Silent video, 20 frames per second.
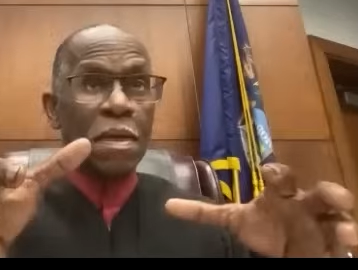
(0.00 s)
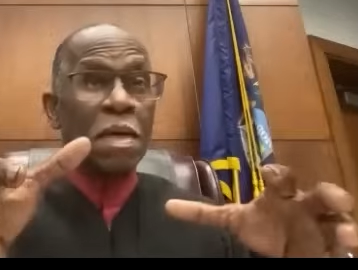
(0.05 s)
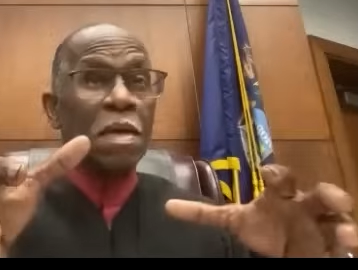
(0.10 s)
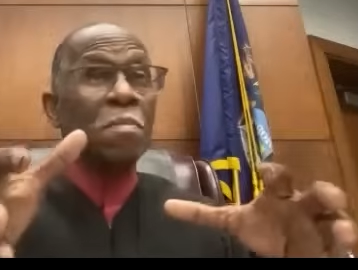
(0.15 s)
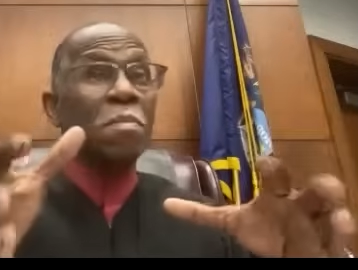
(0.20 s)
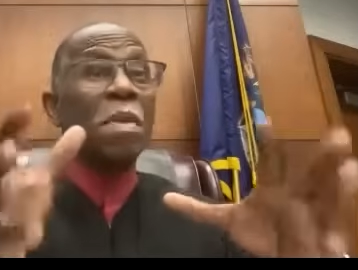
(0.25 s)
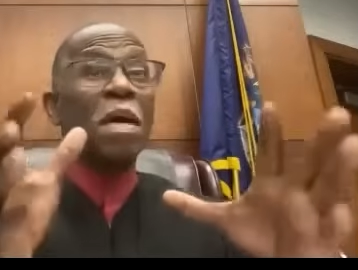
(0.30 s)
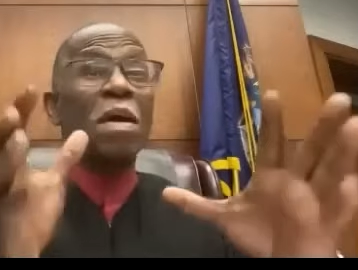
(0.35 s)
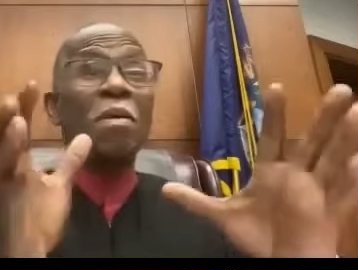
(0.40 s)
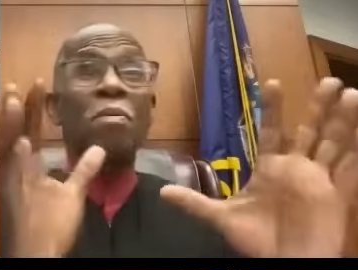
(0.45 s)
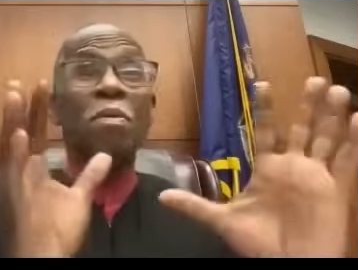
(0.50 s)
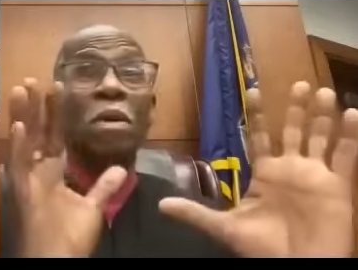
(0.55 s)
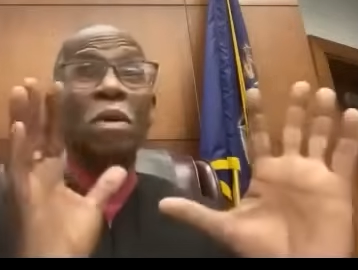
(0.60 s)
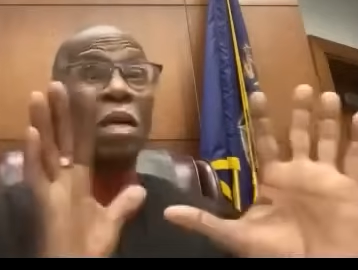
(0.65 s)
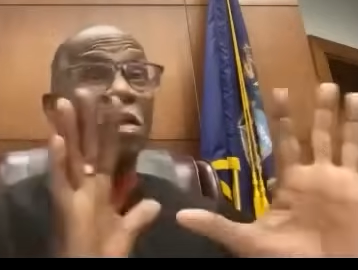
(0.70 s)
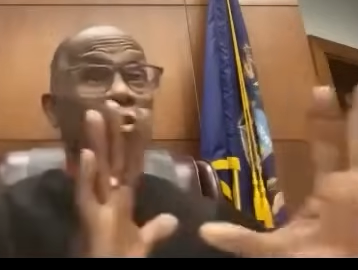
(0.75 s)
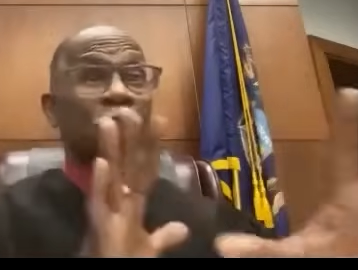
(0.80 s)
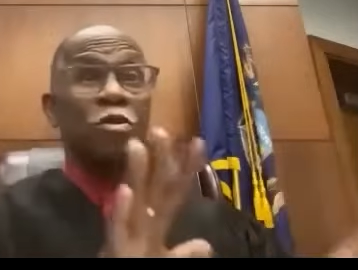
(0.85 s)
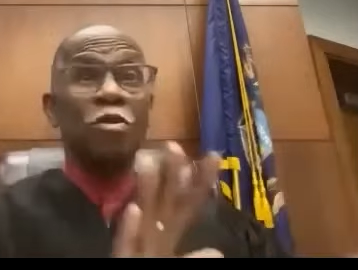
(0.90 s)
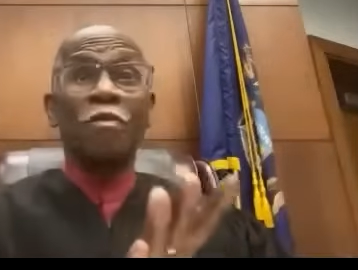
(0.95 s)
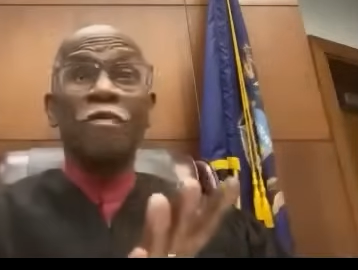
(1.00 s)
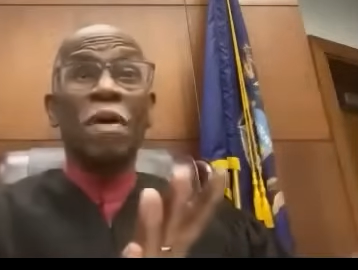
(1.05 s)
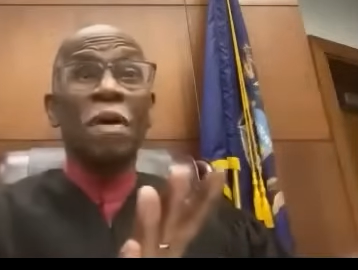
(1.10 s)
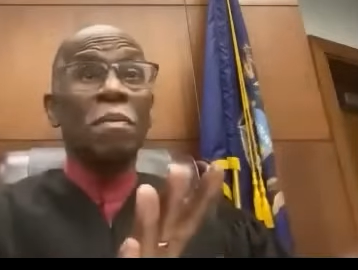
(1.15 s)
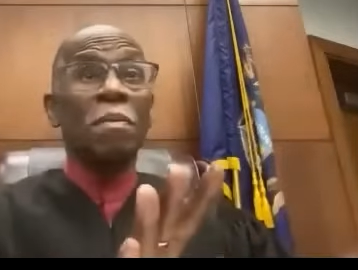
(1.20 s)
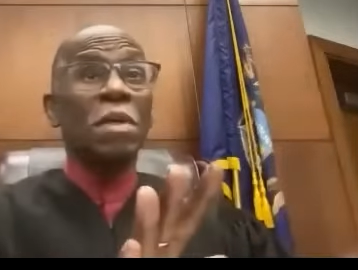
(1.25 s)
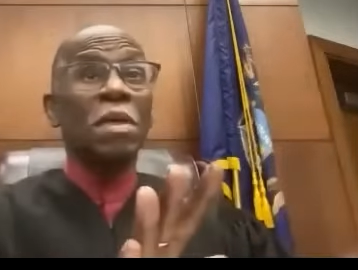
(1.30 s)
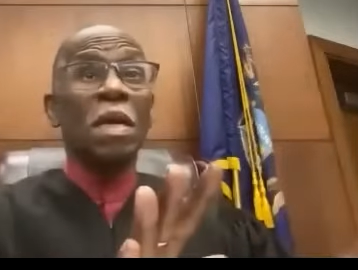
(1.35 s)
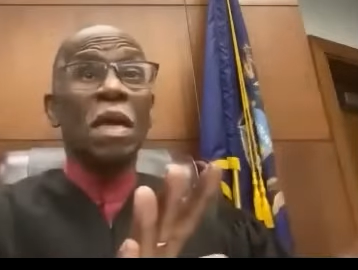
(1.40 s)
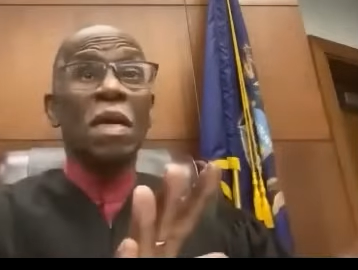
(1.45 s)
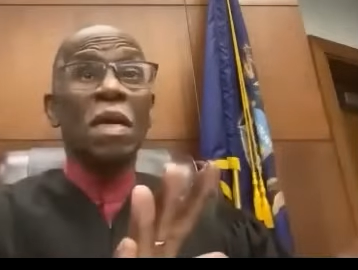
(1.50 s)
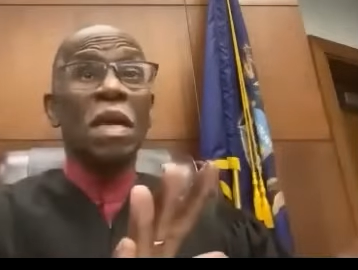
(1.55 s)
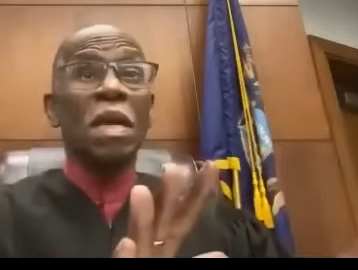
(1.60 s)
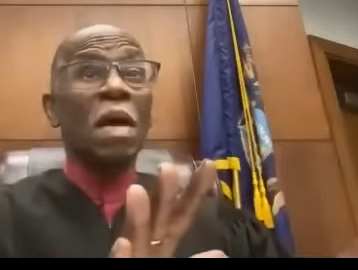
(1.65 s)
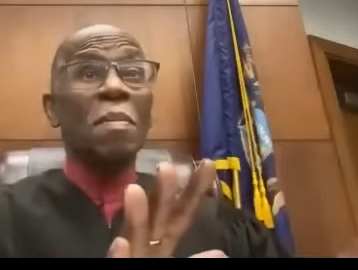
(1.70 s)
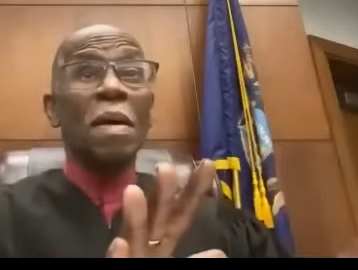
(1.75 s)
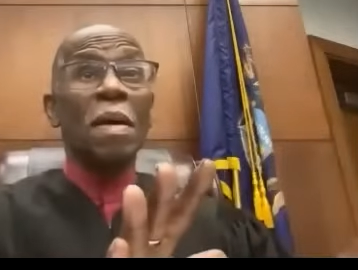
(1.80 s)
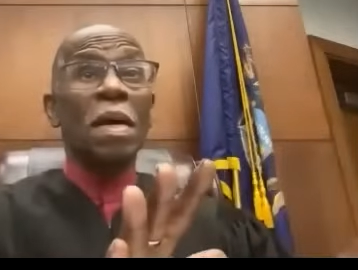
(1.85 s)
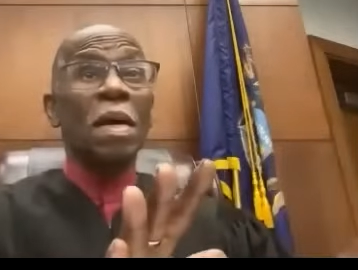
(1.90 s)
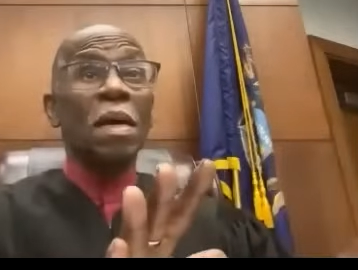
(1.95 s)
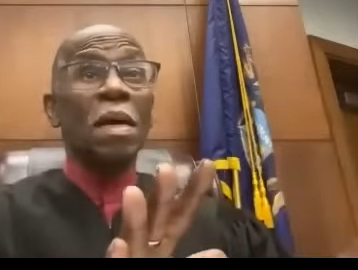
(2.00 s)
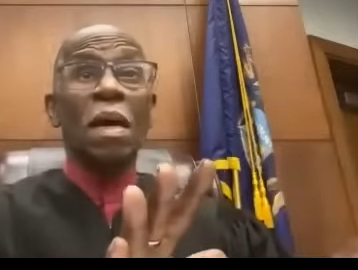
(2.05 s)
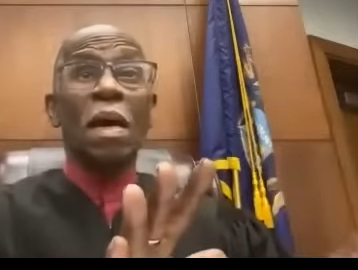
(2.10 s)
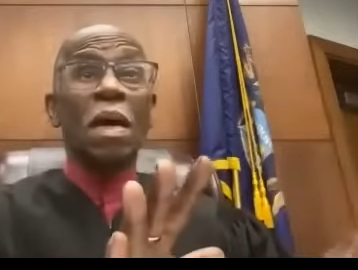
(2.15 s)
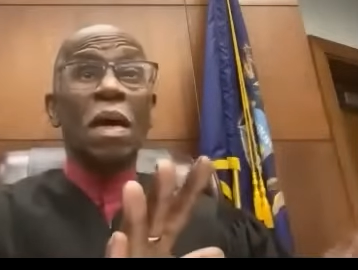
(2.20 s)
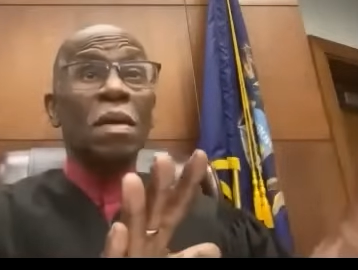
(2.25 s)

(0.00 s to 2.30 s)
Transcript: It may relate to your family dynamic.